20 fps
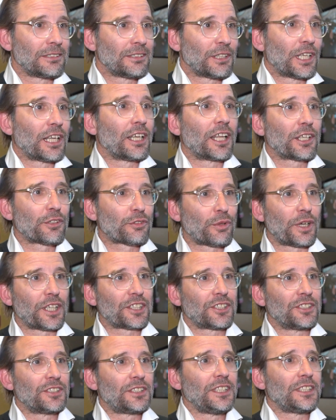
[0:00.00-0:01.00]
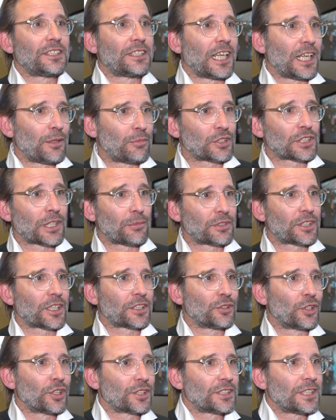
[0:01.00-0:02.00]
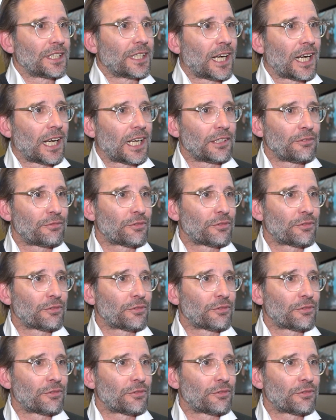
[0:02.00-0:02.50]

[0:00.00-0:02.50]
A lot of questions these days, because I'm a technology guy